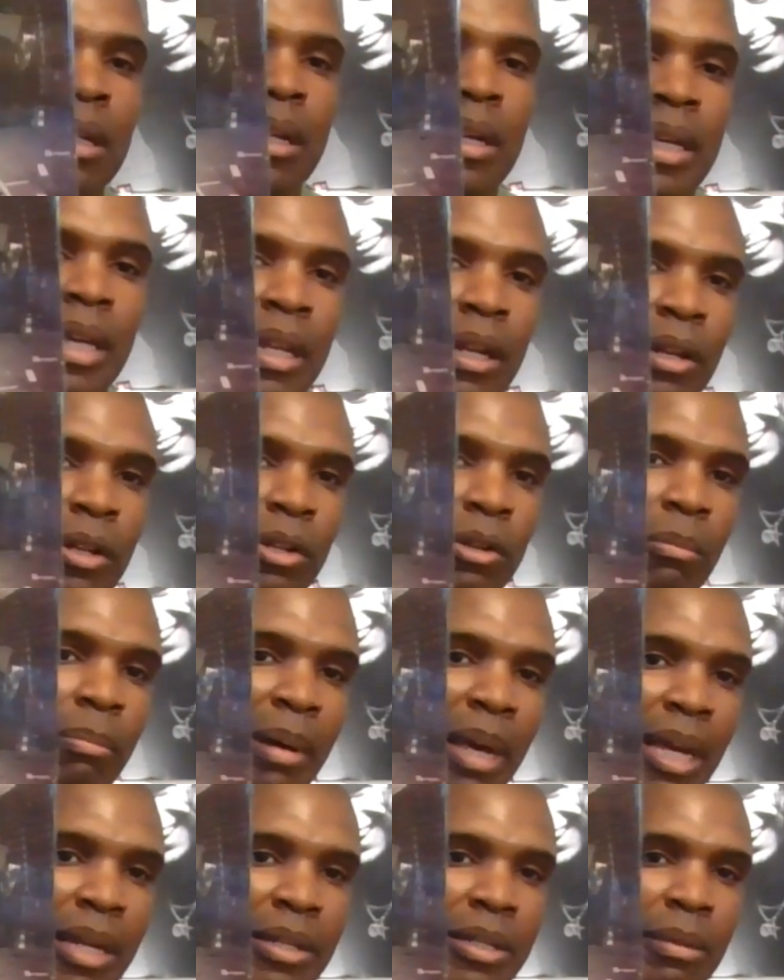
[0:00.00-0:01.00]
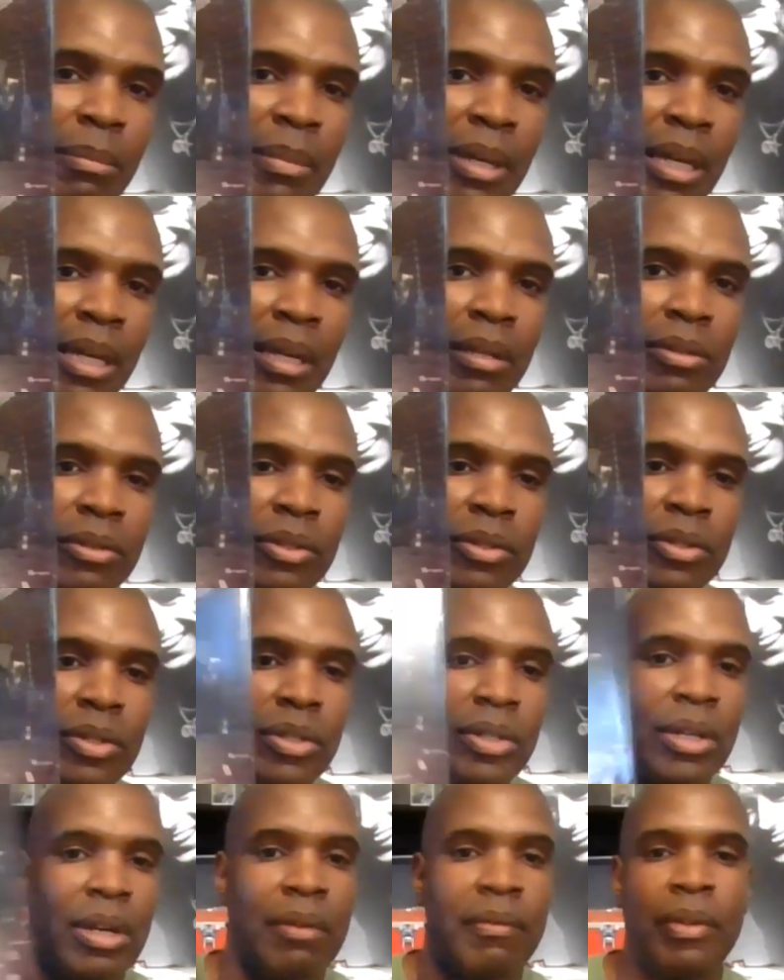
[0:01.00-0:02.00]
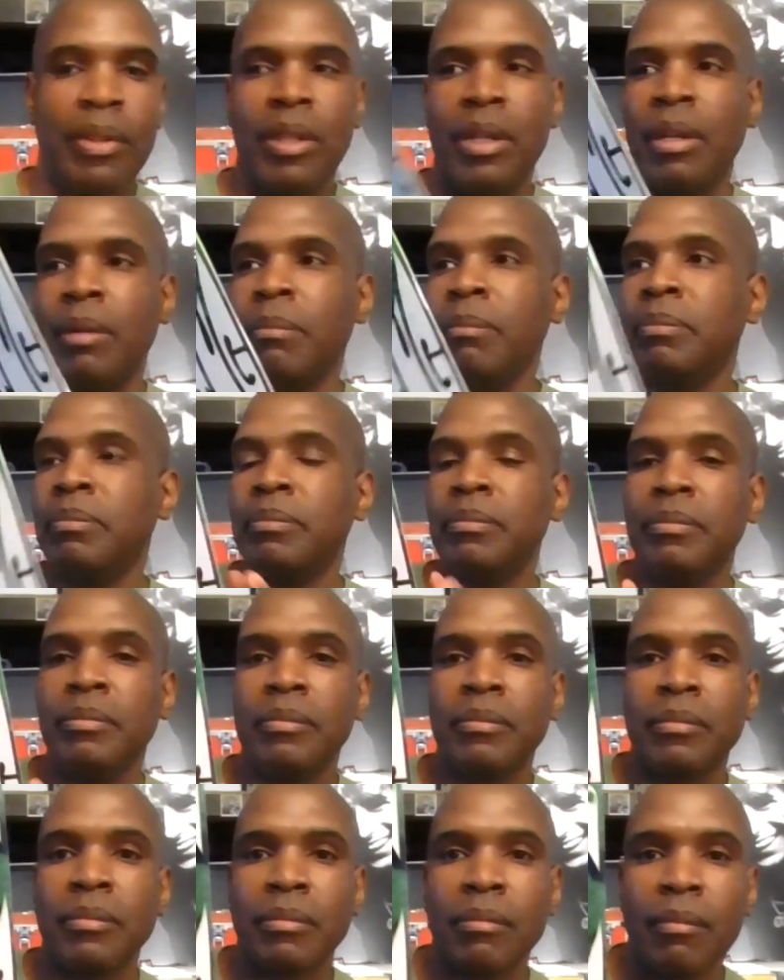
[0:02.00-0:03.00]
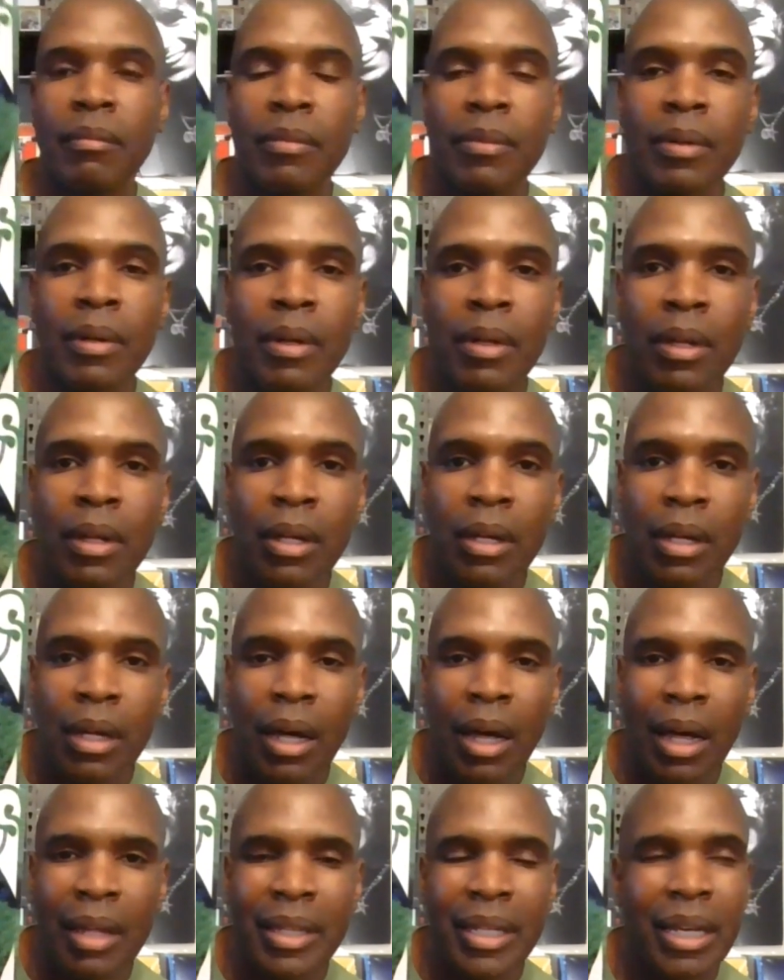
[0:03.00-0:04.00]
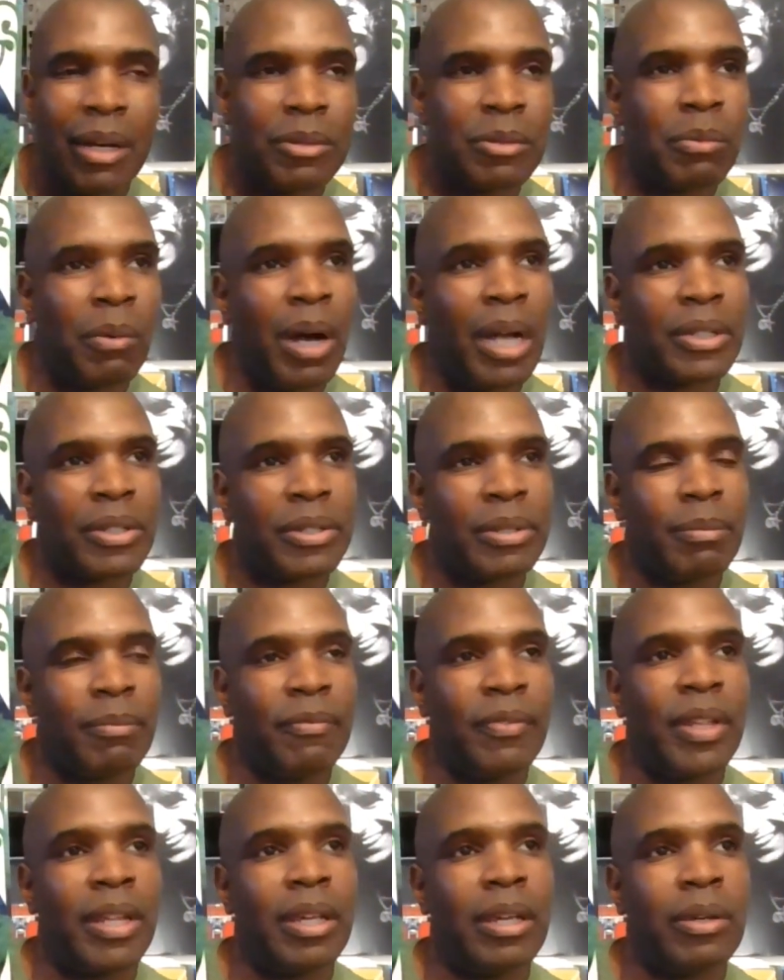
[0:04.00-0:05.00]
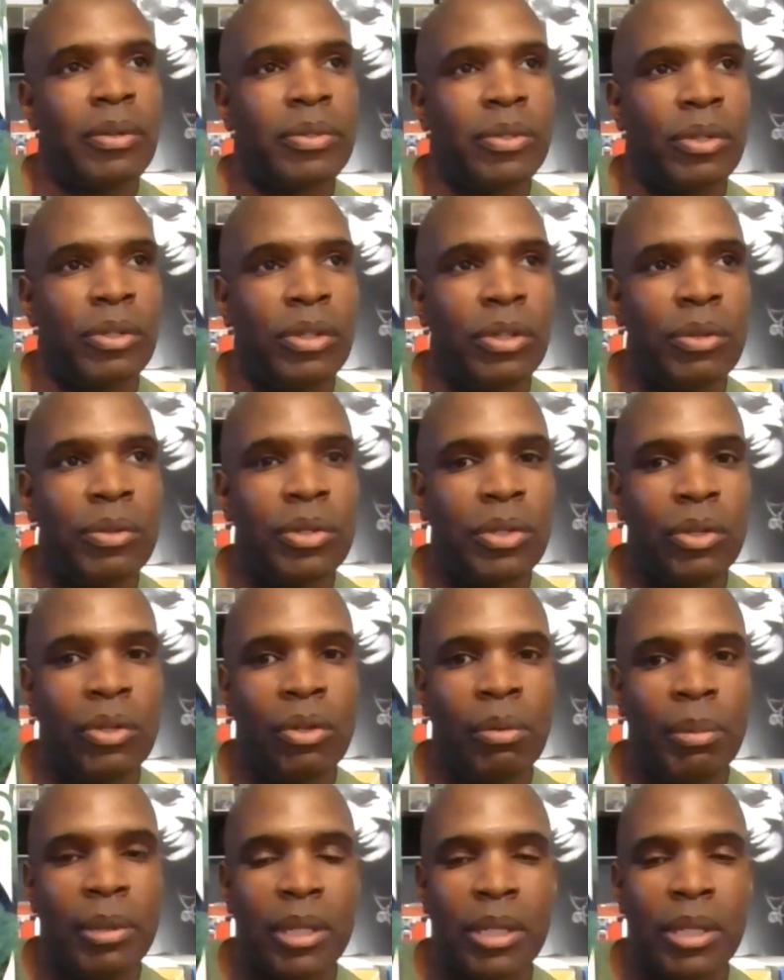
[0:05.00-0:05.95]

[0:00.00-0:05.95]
Again, a new band to me, just discovered them. I think I was watching some videos on YouTube,